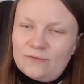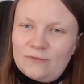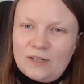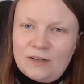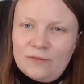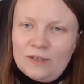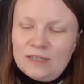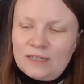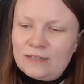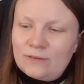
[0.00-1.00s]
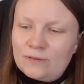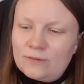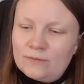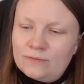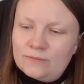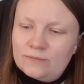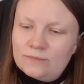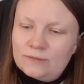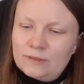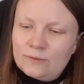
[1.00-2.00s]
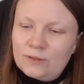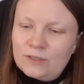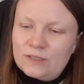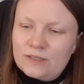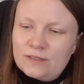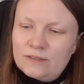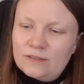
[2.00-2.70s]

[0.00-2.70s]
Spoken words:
fluffy. I don't know the word is.